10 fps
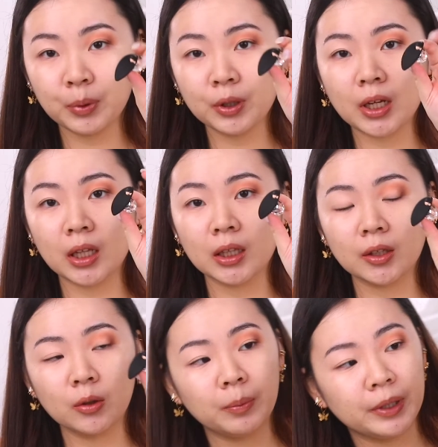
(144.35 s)
put a
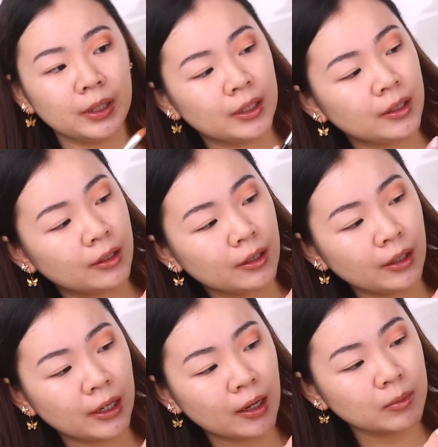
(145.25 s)
little bit here
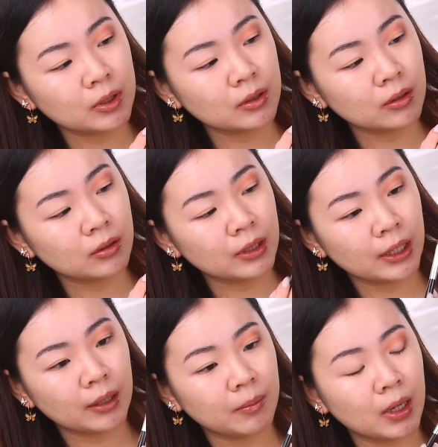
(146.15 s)
and I'm just going to
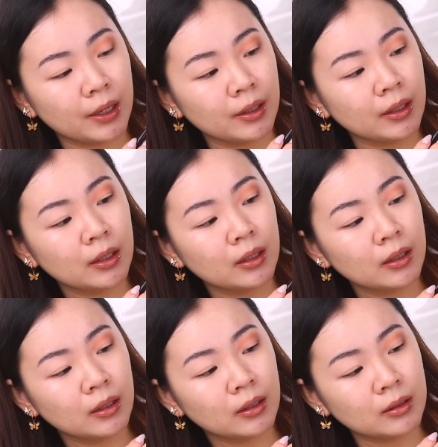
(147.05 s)
take my
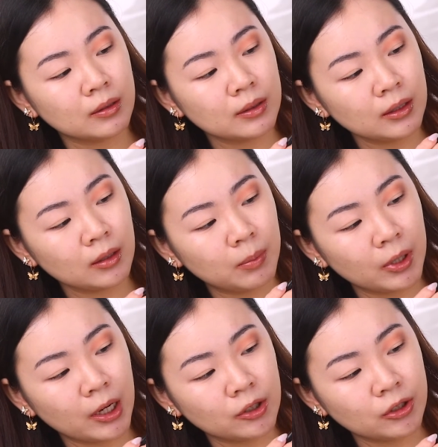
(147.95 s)
concealer
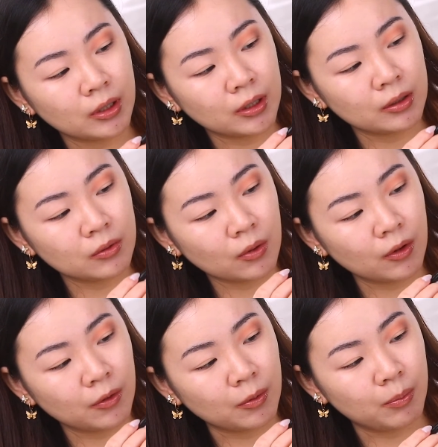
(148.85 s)
brush and sort
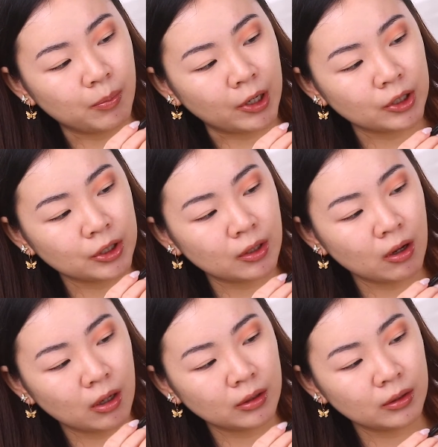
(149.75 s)
of brush it
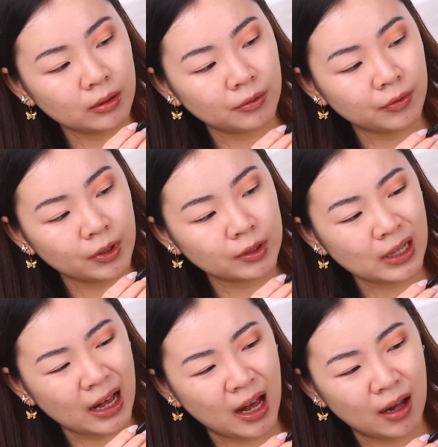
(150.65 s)
on the first
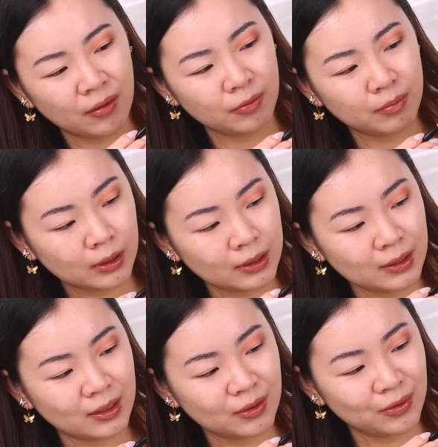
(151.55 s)
half. This
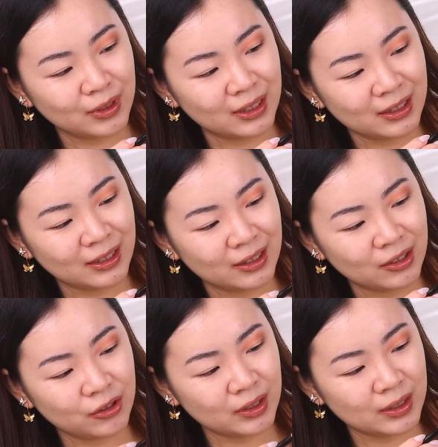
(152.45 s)
is really
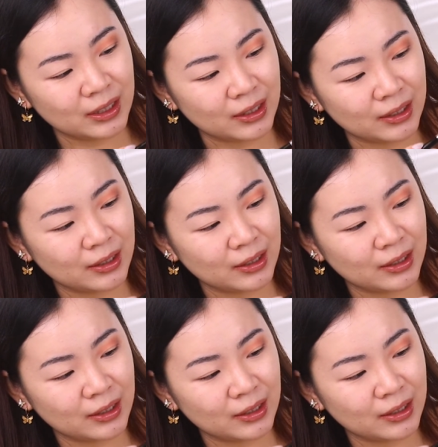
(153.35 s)
interesting.